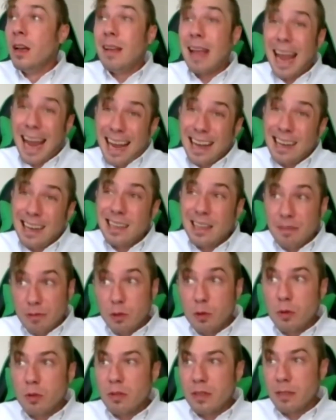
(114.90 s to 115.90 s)
And if
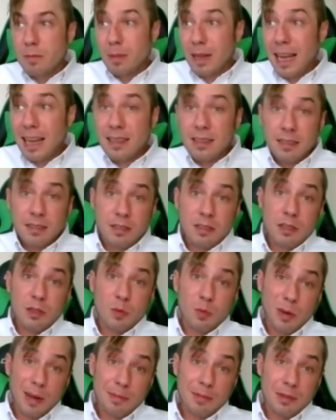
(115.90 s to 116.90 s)
Google has blacklisted your
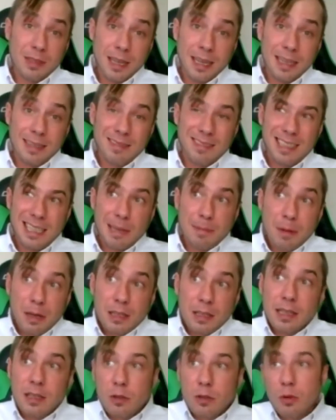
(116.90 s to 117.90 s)
website,
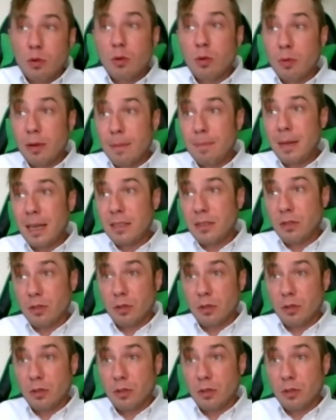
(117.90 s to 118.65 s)
typically Google Webmaster